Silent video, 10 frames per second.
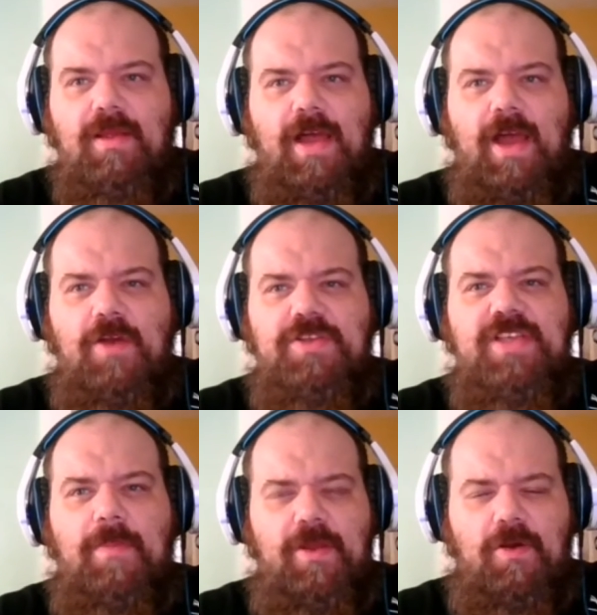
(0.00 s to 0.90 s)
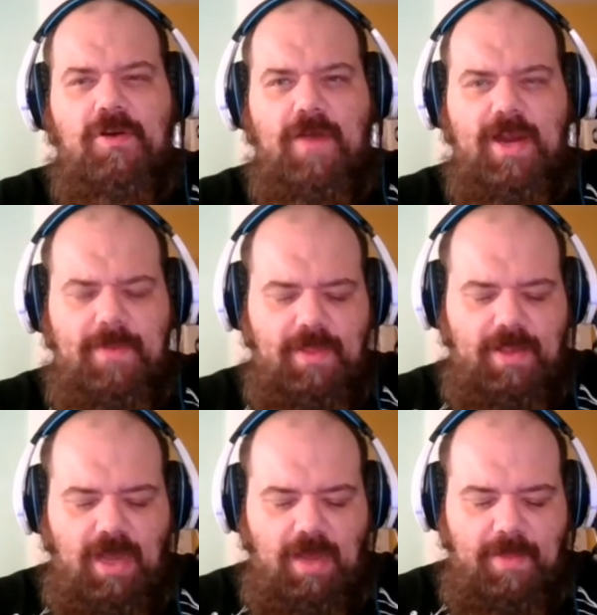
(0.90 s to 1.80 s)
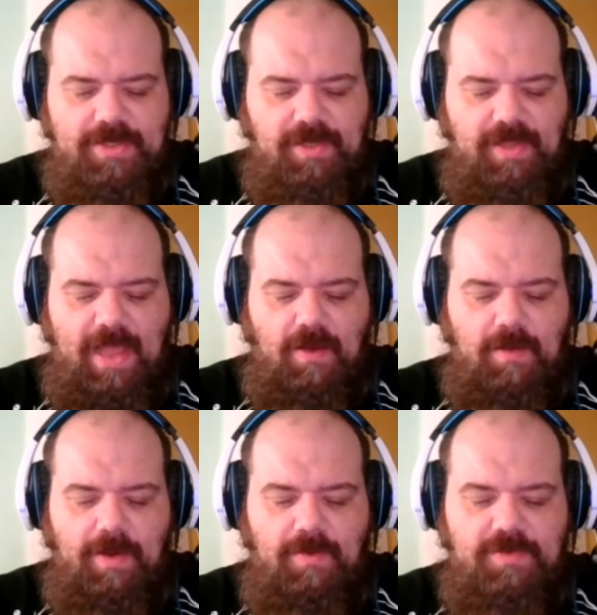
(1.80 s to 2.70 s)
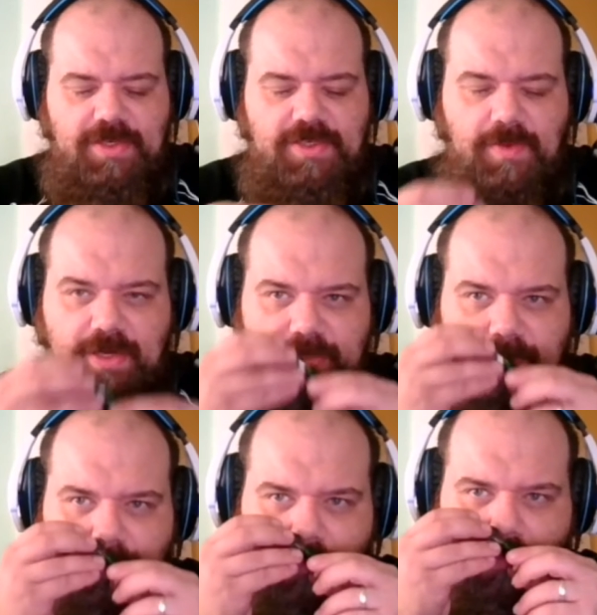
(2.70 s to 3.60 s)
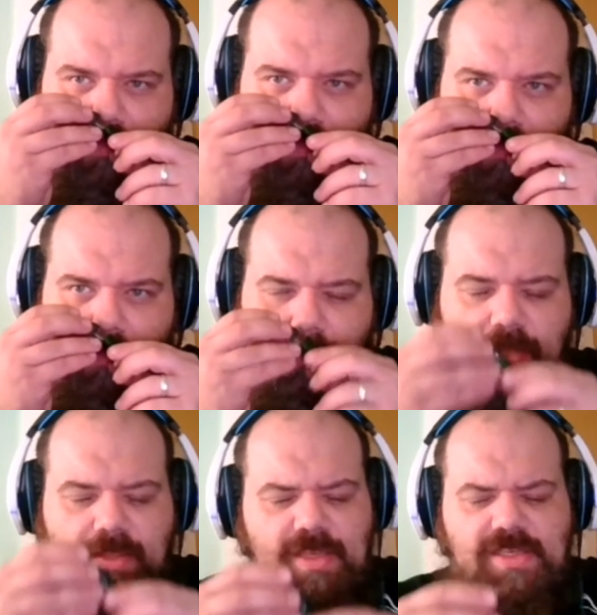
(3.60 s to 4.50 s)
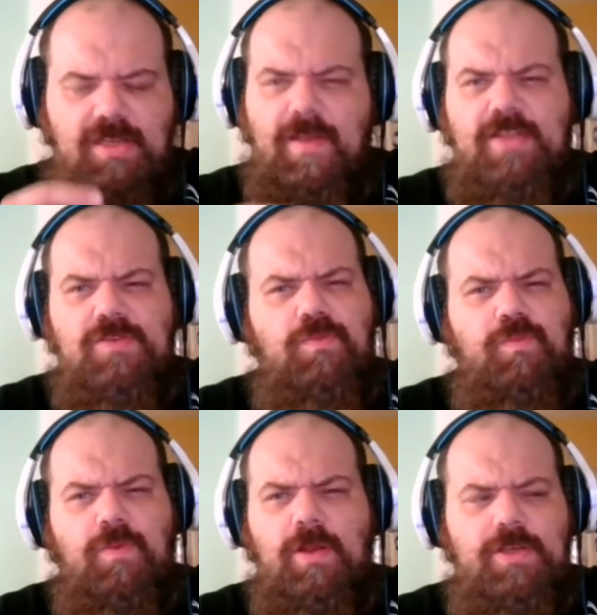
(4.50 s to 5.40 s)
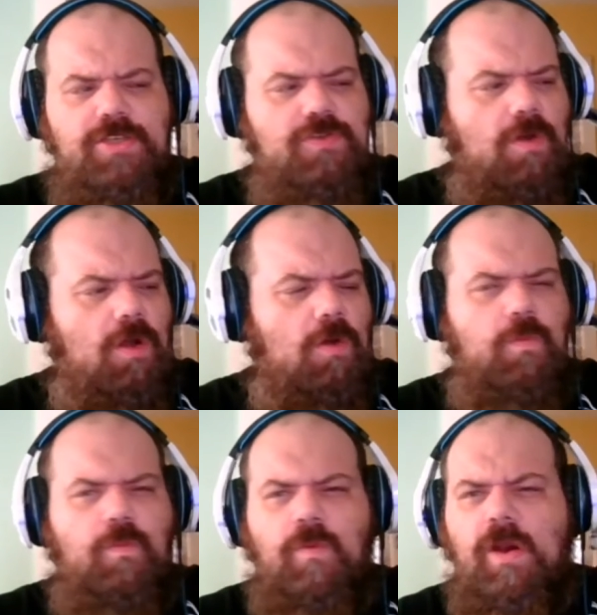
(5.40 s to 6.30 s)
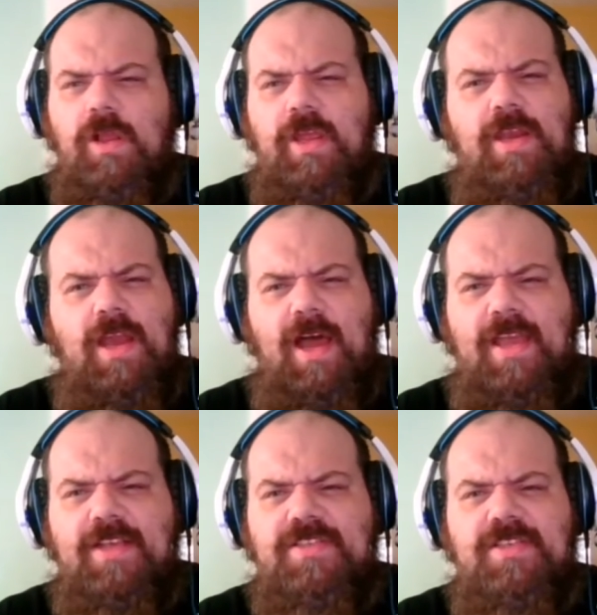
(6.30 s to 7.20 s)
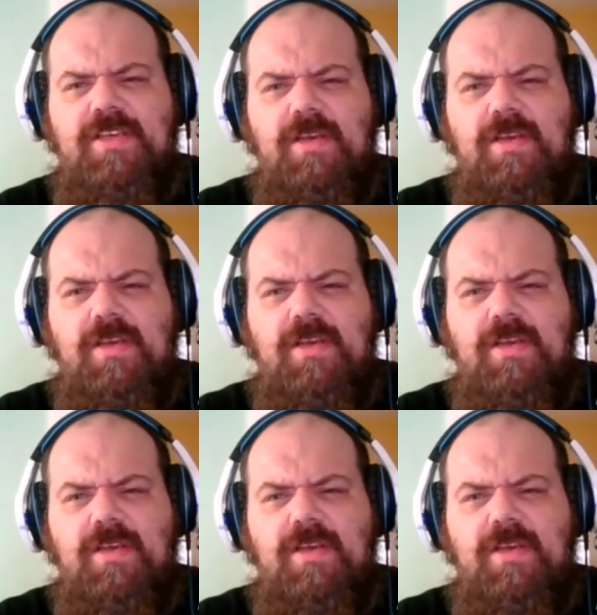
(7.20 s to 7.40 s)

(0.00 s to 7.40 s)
I know somebody will correct me in the comments on the Al Capone situation. But this stuff, it's really strong, really nice.